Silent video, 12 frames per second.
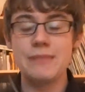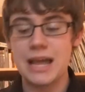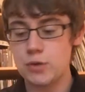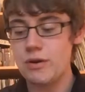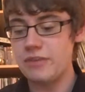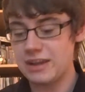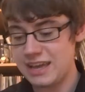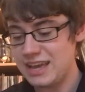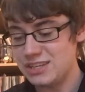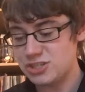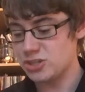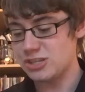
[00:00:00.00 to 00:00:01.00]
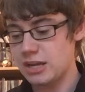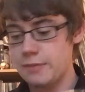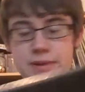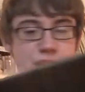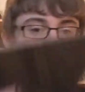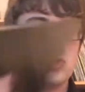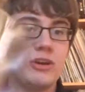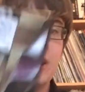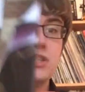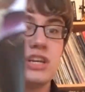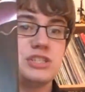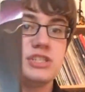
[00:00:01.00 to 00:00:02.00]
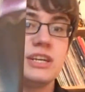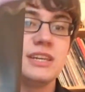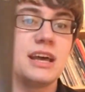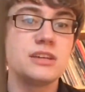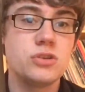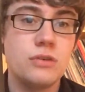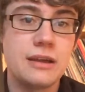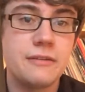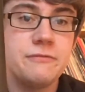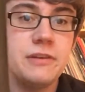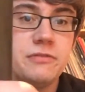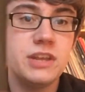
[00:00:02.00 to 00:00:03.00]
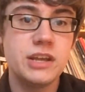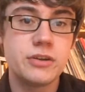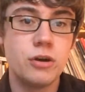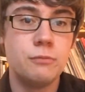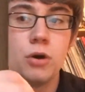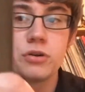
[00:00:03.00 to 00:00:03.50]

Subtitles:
like whether like it is just like a bit strange like seeing like sort of like 50-year-old